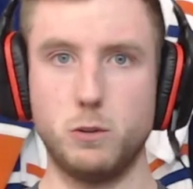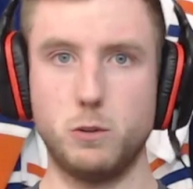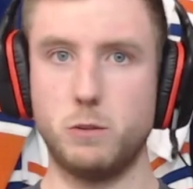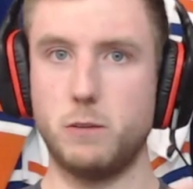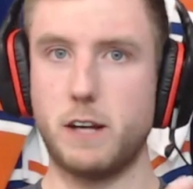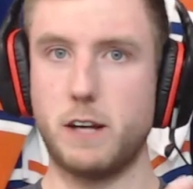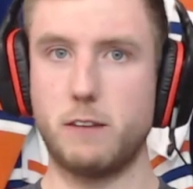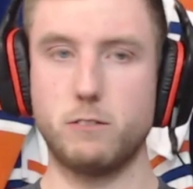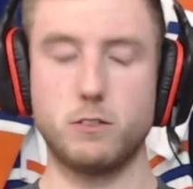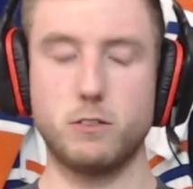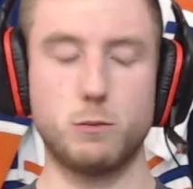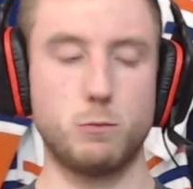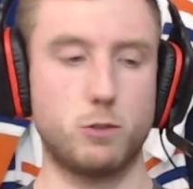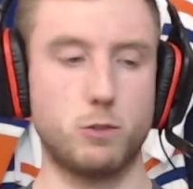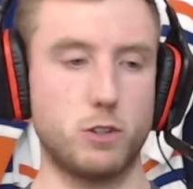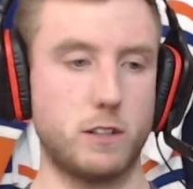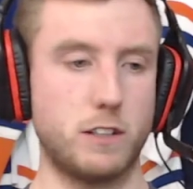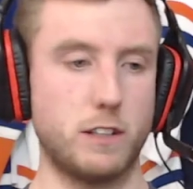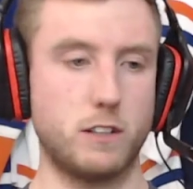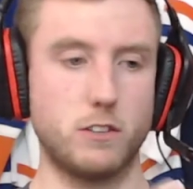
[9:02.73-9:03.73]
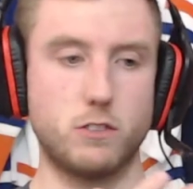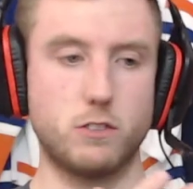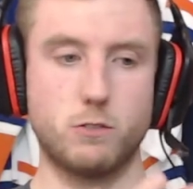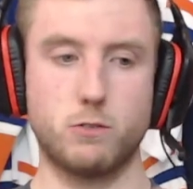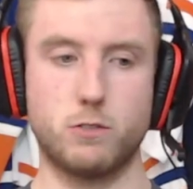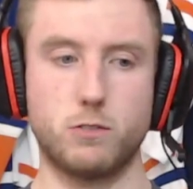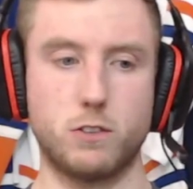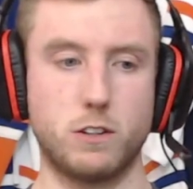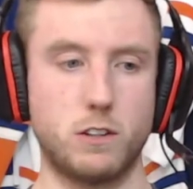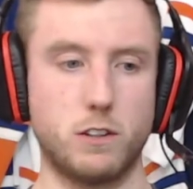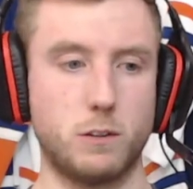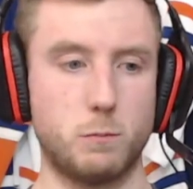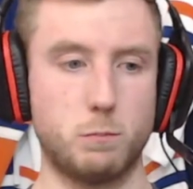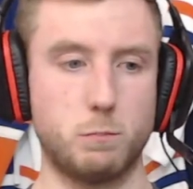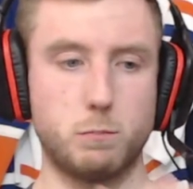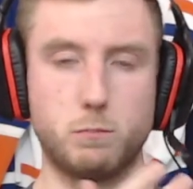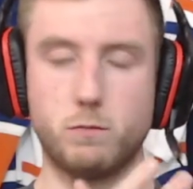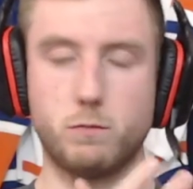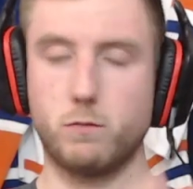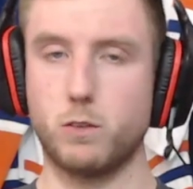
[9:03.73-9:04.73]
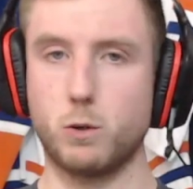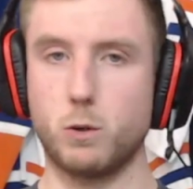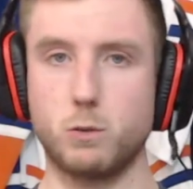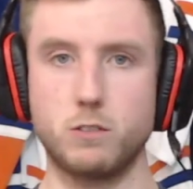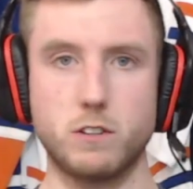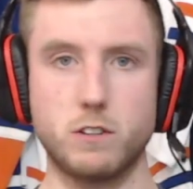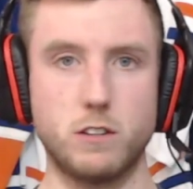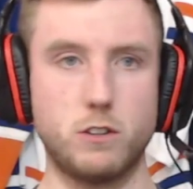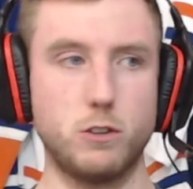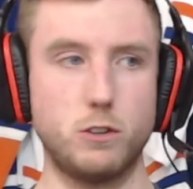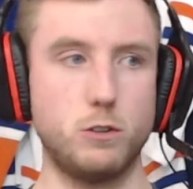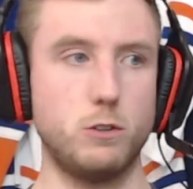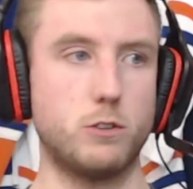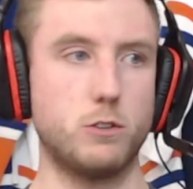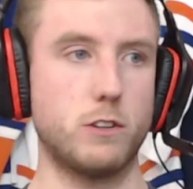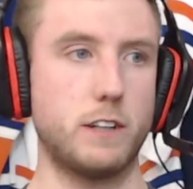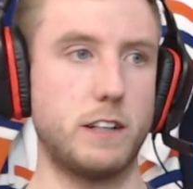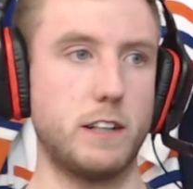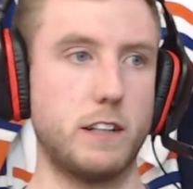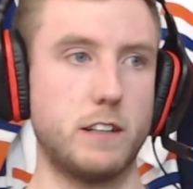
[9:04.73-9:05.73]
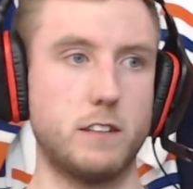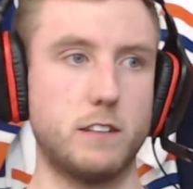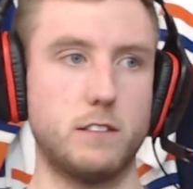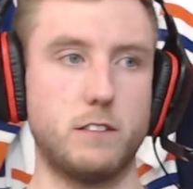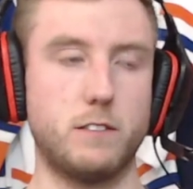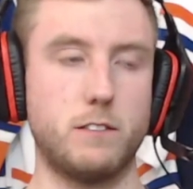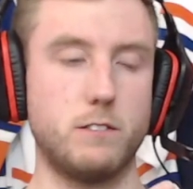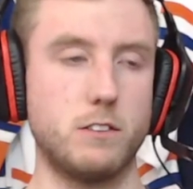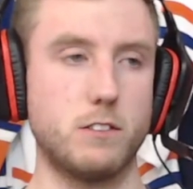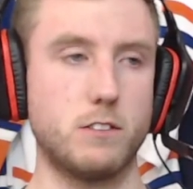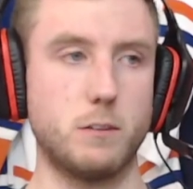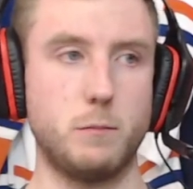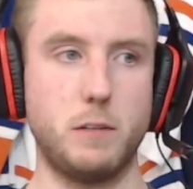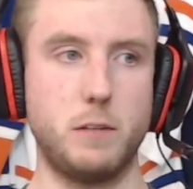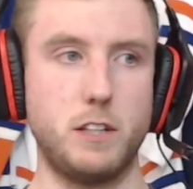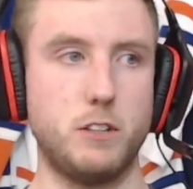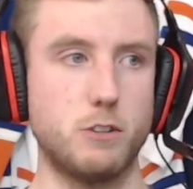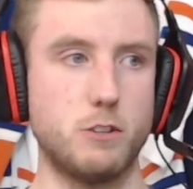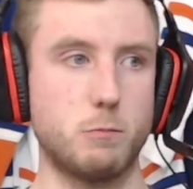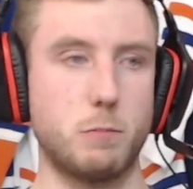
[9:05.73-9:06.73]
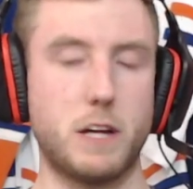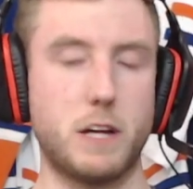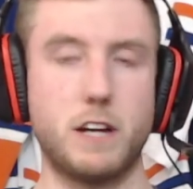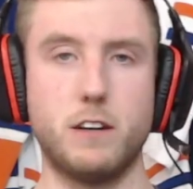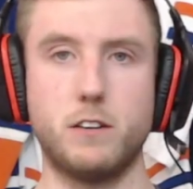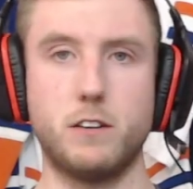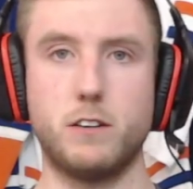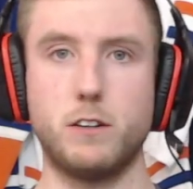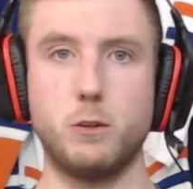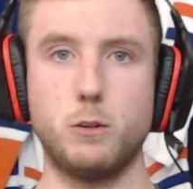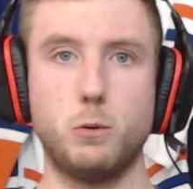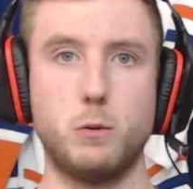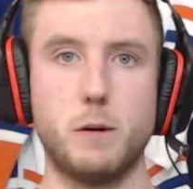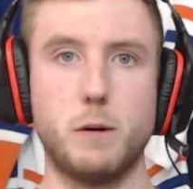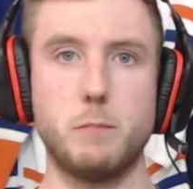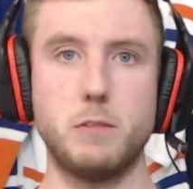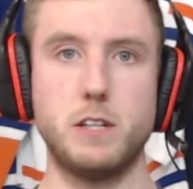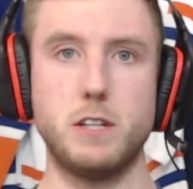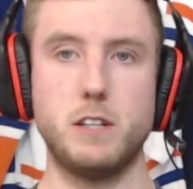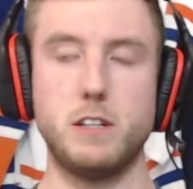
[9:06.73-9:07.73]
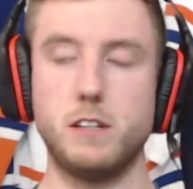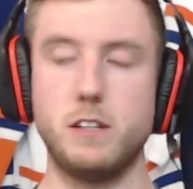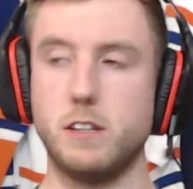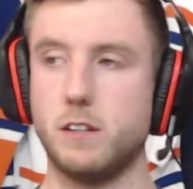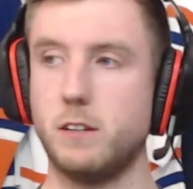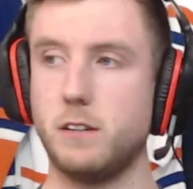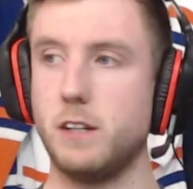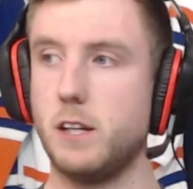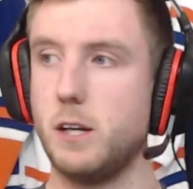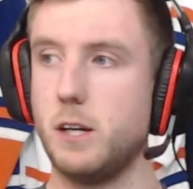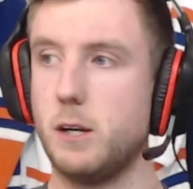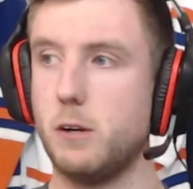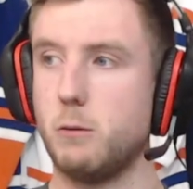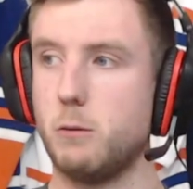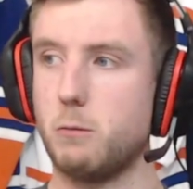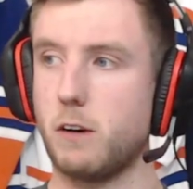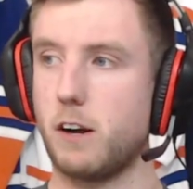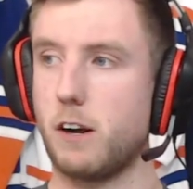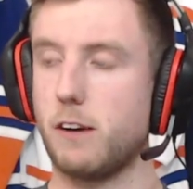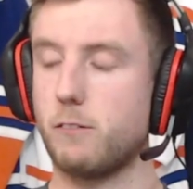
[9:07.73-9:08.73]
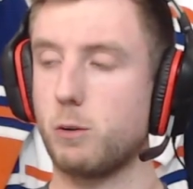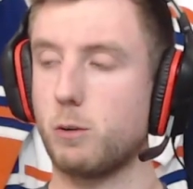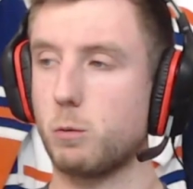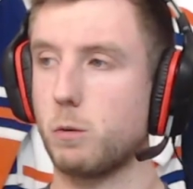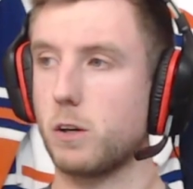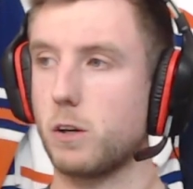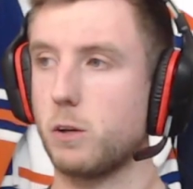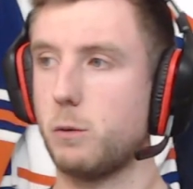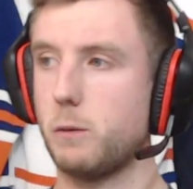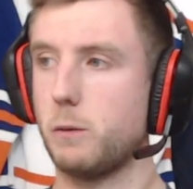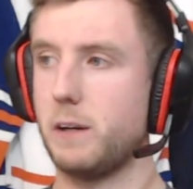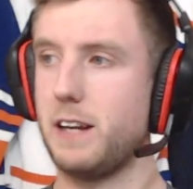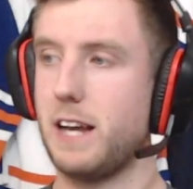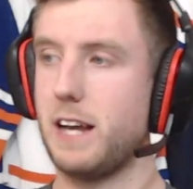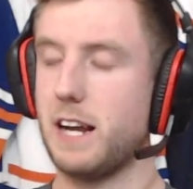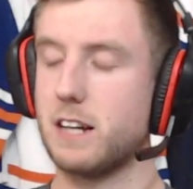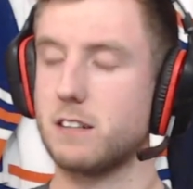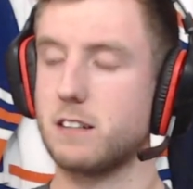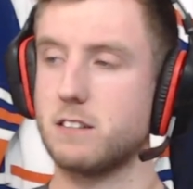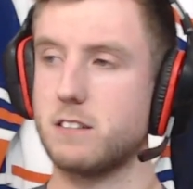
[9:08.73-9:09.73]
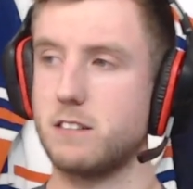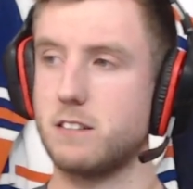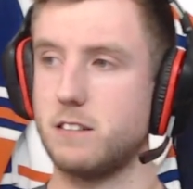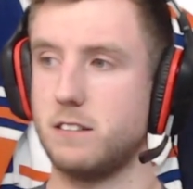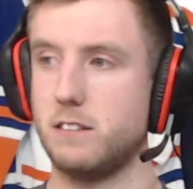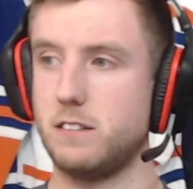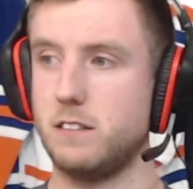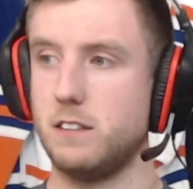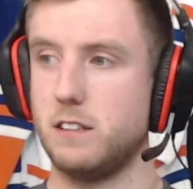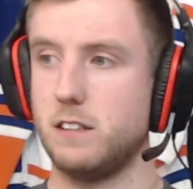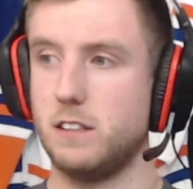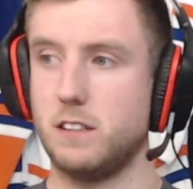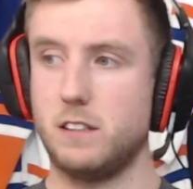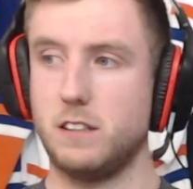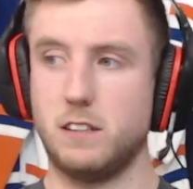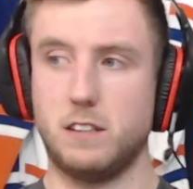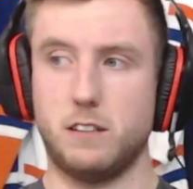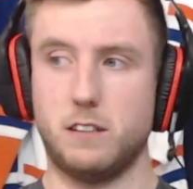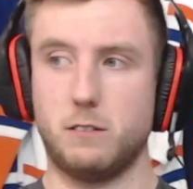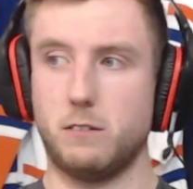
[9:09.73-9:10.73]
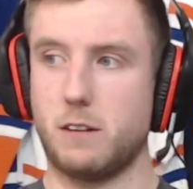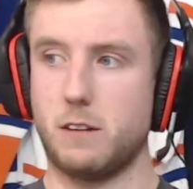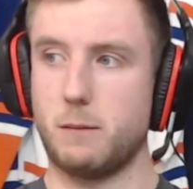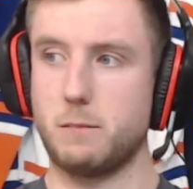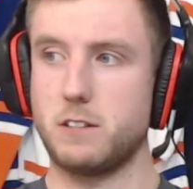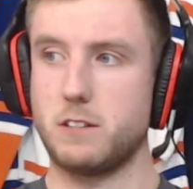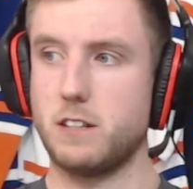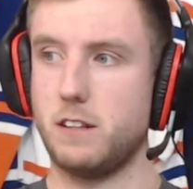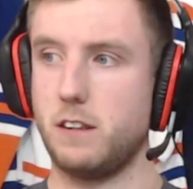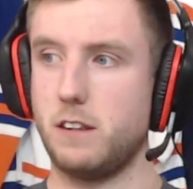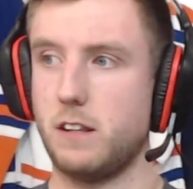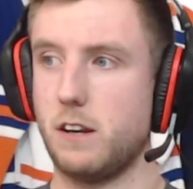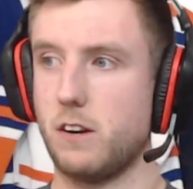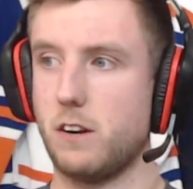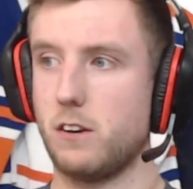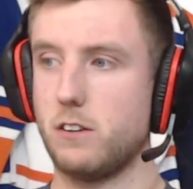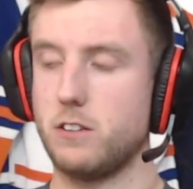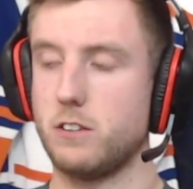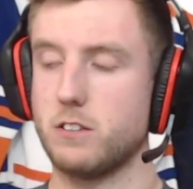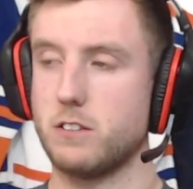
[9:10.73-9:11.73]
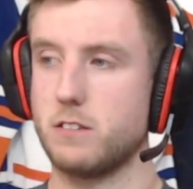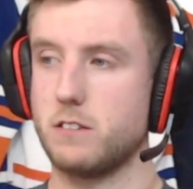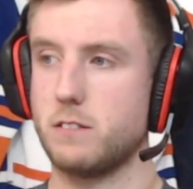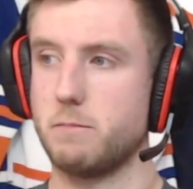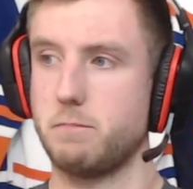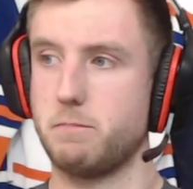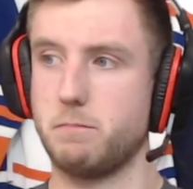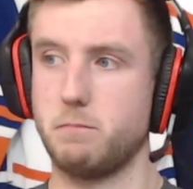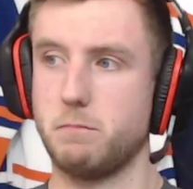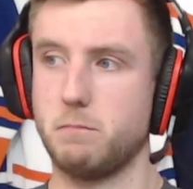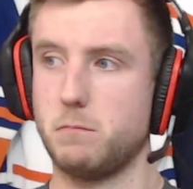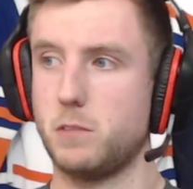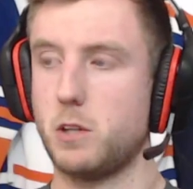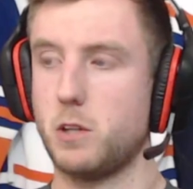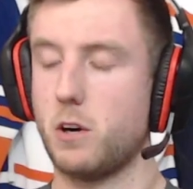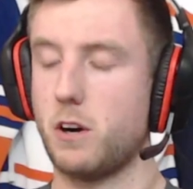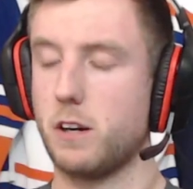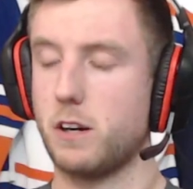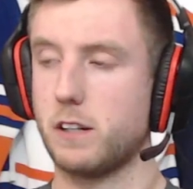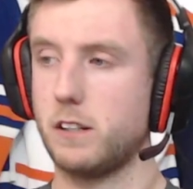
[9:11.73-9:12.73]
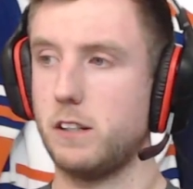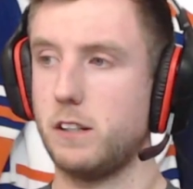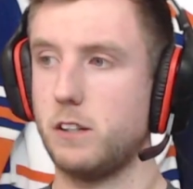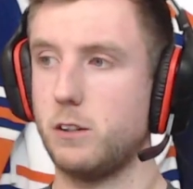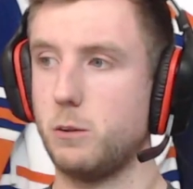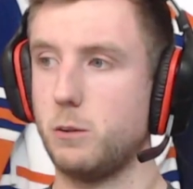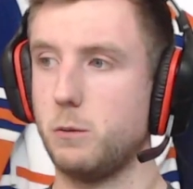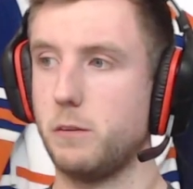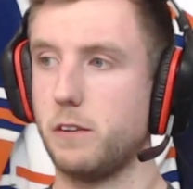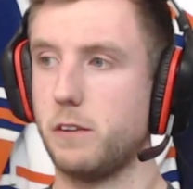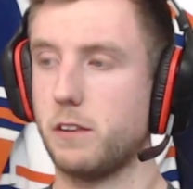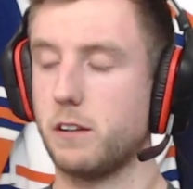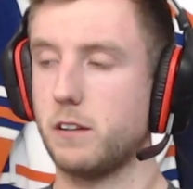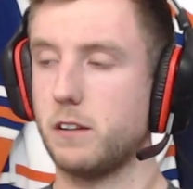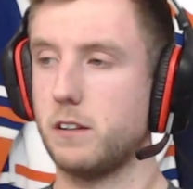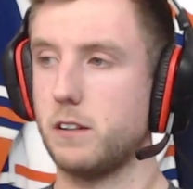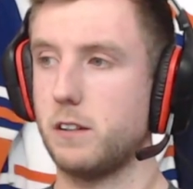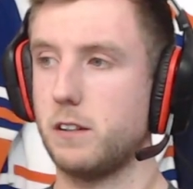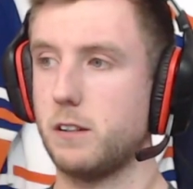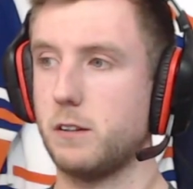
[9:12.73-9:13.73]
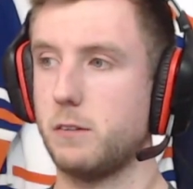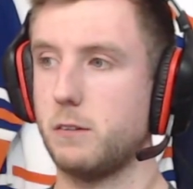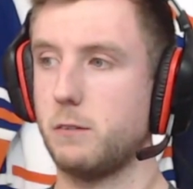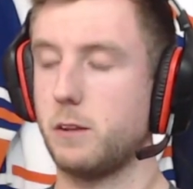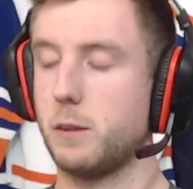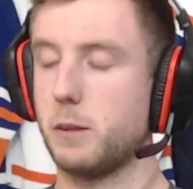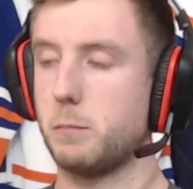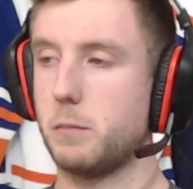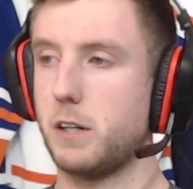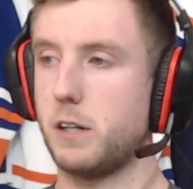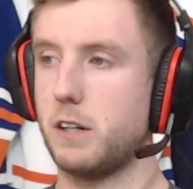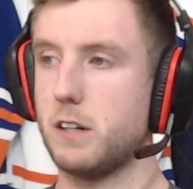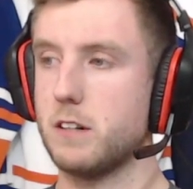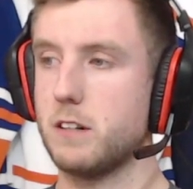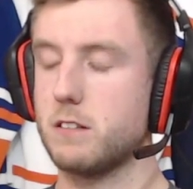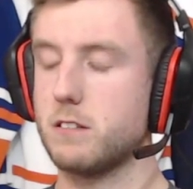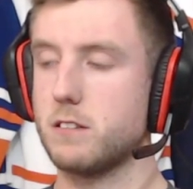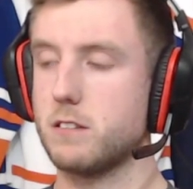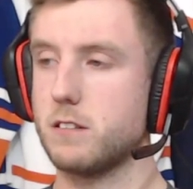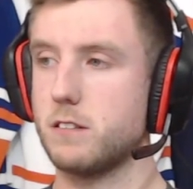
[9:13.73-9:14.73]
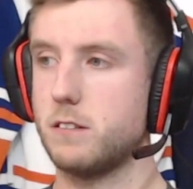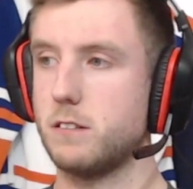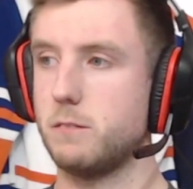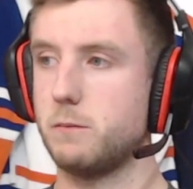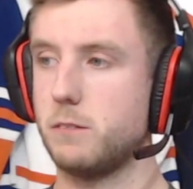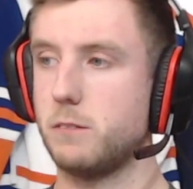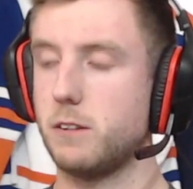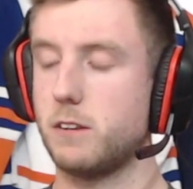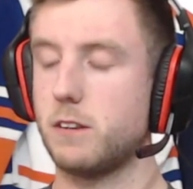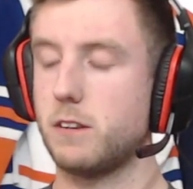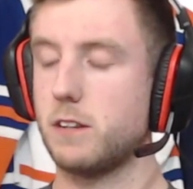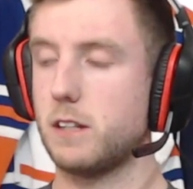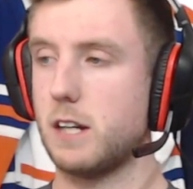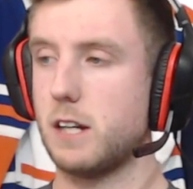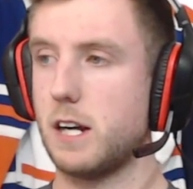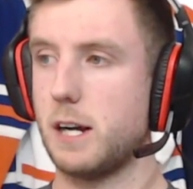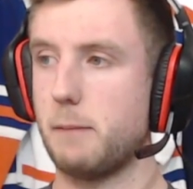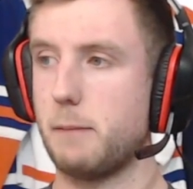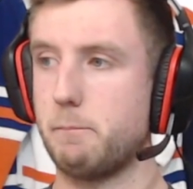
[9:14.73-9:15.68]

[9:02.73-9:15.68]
having some drinks for the folks that do drink, and obviously me just planning on who I'm DD and wherever we're going next. And well, I'm sitting there just talking it out with the boss and with a